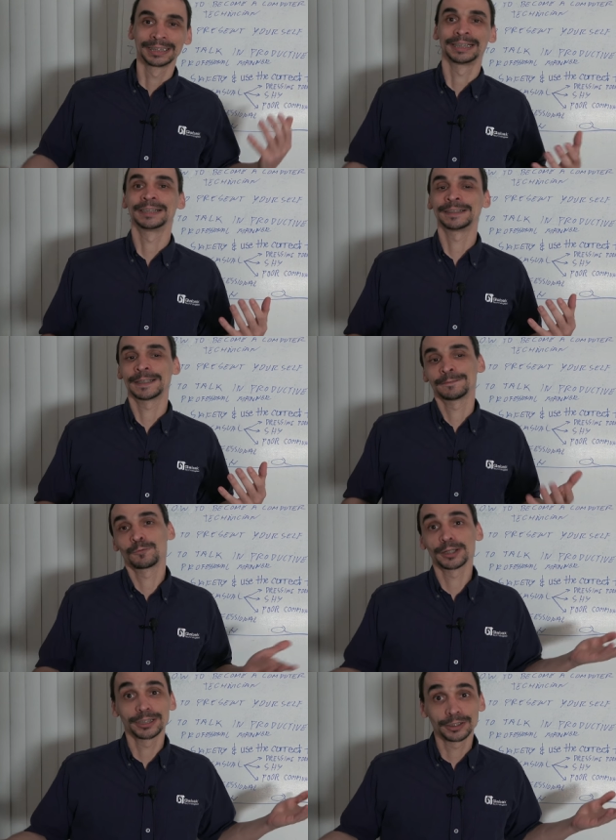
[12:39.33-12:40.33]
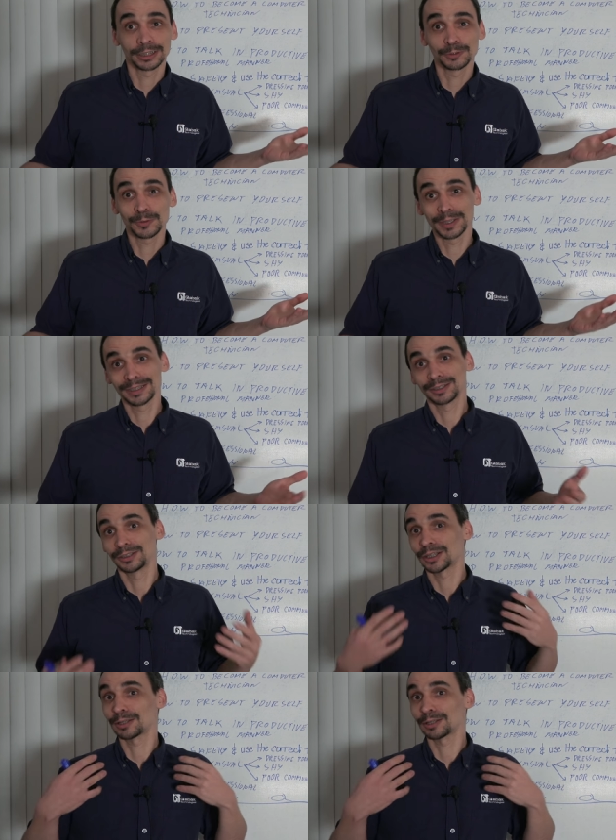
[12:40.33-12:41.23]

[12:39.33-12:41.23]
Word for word: and then what you can do is you